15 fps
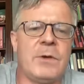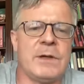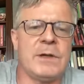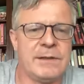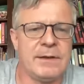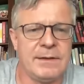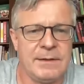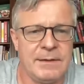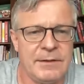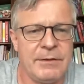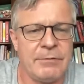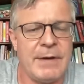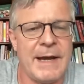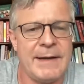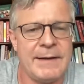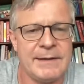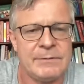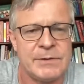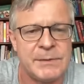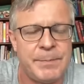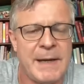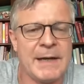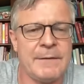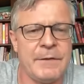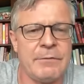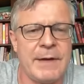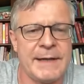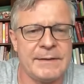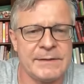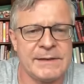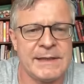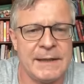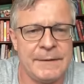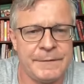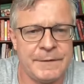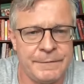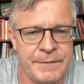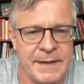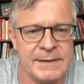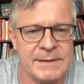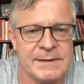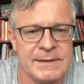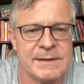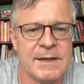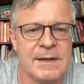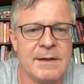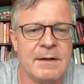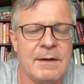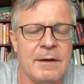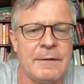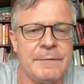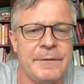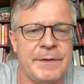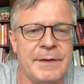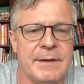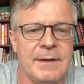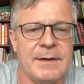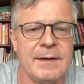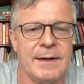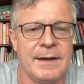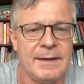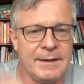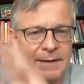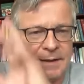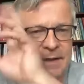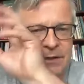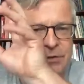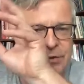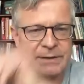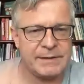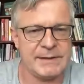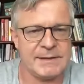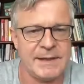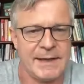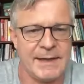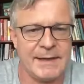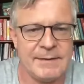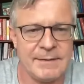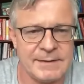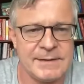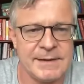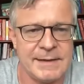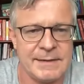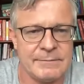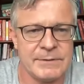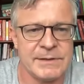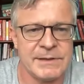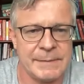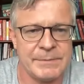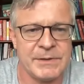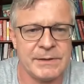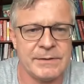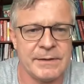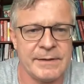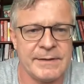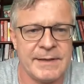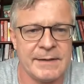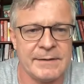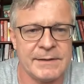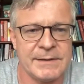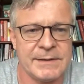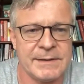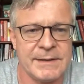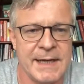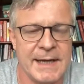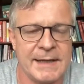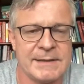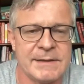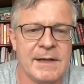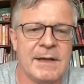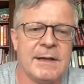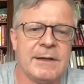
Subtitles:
was part of the right to self-defense of the injured state, the state that was subject to terrorist attacks,